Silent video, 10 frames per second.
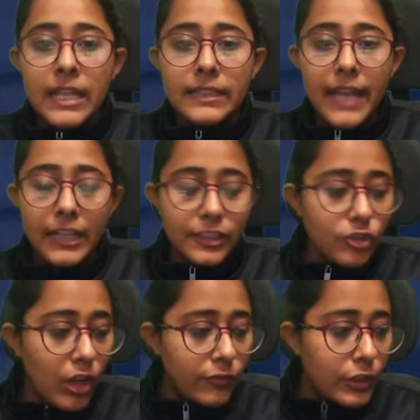That is
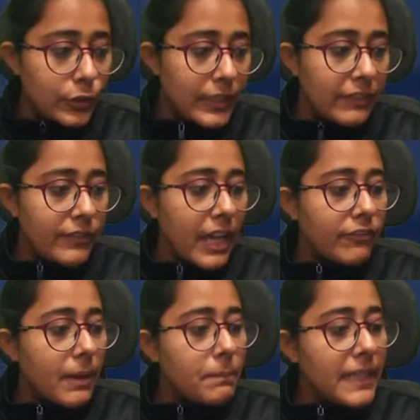all for today. We have
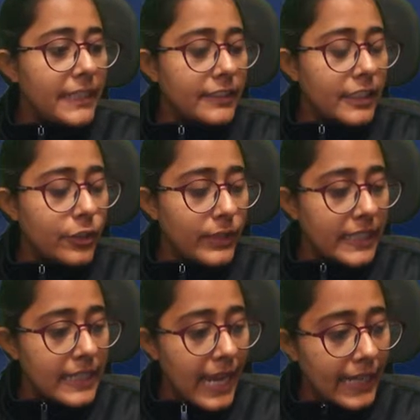completed the unit
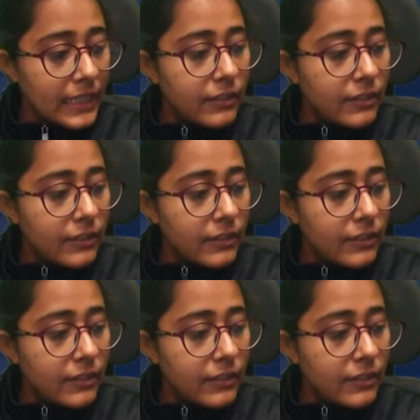9.